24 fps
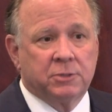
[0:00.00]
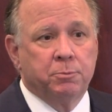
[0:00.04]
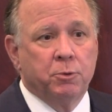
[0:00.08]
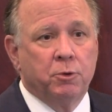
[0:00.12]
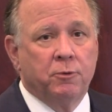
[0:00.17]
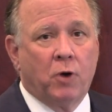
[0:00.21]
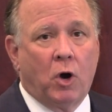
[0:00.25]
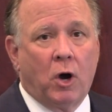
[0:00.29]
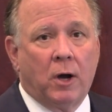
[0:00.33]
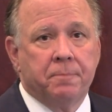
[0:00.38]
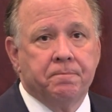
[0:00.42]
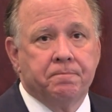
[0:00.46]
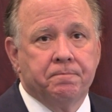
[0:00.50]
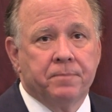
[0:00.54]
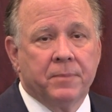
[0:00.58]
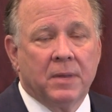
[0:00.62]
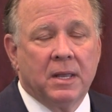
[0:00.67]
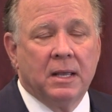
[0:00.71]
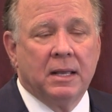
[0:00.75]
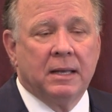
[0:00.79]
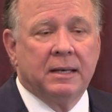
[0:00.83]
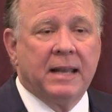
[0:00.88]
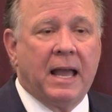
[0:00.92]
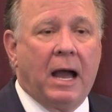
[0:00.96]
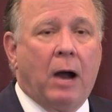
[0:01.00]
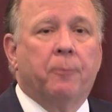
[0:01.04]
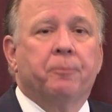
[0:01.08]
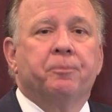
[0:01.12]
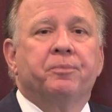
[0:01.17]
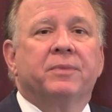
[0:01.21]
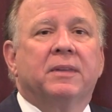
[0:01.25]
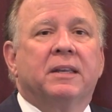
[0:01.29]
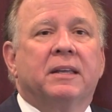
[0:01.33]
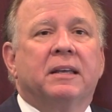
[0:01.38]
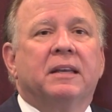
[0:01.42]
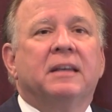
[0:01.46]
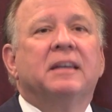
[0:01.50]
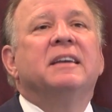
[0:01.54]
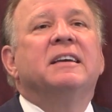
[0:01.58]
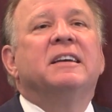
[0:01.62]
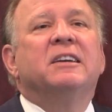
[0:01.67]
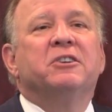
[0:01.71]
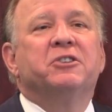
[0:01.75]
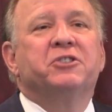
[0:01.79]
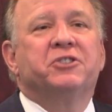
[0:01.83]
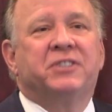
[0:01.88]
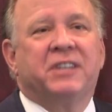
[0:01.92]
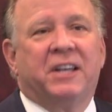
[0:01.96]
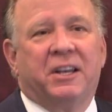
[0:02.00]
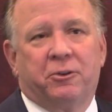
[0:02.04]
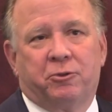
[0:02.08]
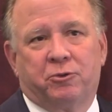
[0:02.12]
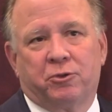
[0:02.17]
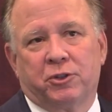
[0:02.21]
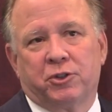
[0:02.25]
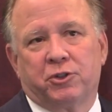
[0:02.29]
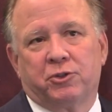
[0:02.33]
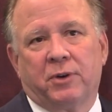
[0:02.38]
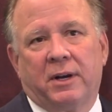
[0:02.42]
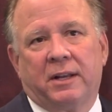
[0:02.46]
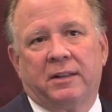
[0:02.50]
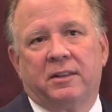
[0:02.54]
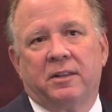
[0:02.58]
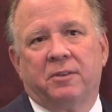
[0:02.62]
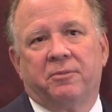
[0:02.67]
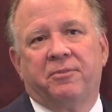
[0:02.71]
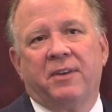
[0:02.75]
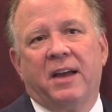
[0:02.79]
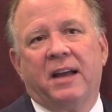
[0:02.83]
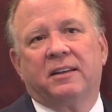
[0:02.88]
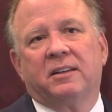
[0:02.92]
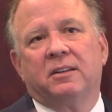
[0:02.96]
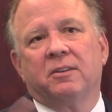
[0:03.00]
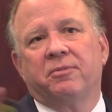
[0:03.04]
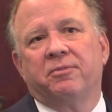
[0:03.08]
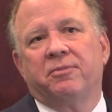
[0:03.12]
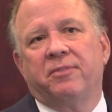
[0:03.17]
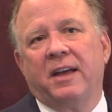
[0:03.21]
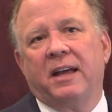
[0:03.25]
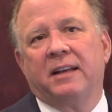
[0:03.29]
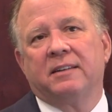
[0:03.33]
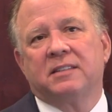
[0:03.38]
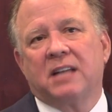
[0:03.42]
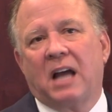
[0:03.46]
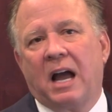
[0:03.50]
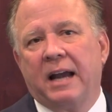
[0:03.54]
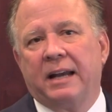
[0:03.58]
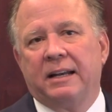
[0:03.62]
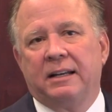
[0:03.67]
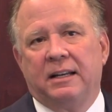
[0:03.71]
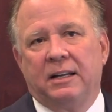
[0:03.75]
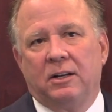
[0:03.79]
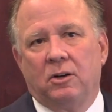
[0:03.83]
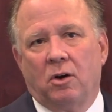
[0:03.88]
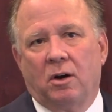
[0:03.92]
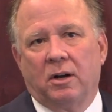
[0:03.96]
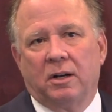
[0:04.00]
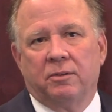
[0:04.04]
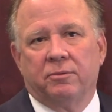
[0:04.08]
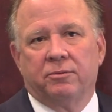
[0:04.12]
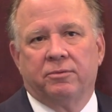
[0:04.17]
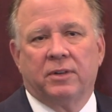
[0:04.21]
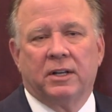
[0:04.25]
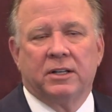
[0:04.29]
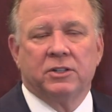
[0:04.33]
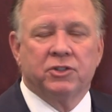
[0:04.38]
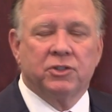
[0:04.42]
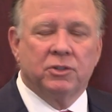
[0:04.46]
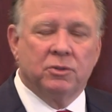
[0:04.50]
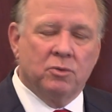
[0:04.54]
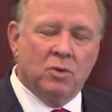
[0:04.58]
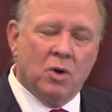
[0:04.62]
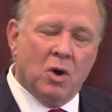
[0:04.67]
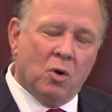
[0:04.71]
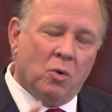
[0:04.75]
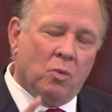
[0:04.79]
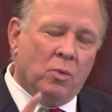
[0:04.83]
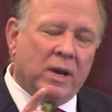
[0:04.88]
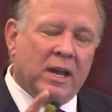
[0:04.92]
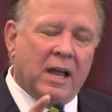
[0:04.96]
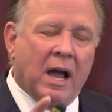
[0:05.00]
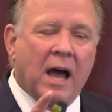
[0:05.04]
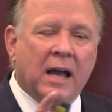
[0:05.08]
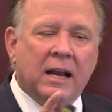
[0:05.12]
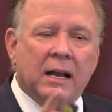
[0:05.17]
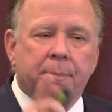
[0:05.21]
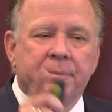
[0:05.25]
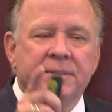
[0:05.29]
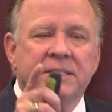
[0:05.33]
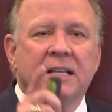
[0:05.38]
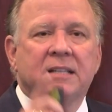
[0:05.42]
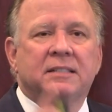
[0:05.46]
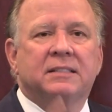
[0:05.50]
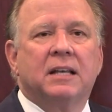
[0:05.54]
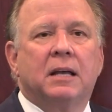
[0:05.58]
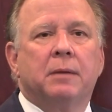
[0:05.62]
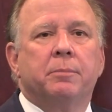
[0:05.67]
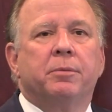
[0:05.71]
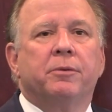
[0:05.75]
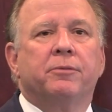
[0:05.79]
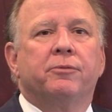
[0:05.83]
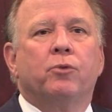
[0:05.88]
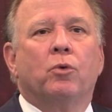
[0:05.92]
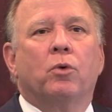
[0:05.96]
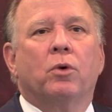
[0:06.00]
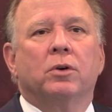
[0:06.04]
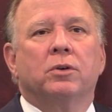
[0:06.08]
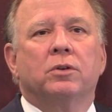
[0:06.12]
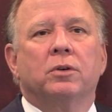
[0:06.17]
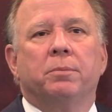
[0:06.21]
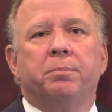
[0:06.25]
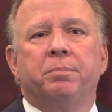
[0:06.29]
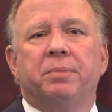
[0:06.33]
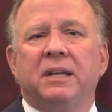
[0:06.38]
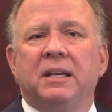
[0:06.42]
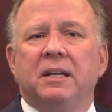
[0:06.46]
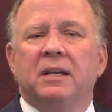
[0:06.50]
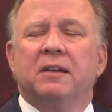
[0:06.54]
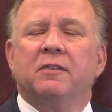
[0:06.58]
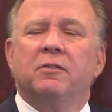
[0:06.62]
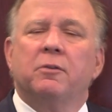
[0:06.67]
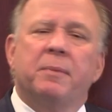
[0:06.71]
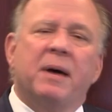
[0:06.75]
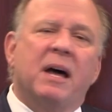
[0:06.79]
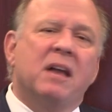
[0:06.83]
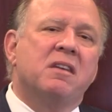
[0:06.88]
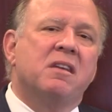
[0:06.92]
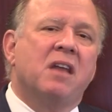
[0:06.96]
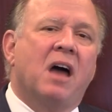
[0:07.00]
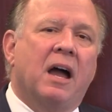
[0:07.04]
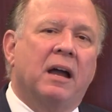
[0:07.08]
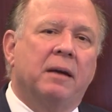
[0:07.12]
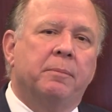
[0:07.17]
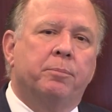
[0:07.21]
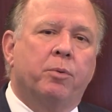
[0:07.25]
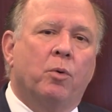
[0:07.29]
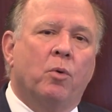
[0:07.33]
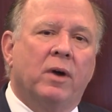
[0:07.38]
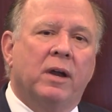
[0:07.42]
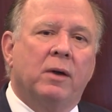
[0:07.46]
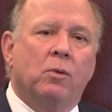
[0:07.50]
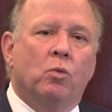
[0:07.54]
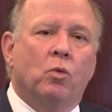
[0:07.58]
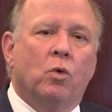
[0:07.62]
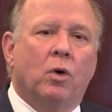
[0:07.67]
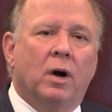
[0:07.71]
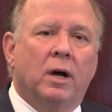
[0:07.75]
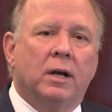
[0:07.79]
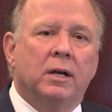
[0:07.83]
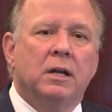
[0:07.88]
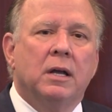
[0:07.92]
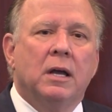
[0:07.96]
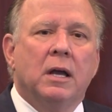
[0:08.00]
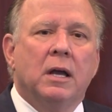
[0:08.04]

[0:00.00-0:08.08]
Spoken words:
move on. Now, here's the interest rate, the effective Fed tightening on inflation. We got up, as I said before, to a peak of about 9.1.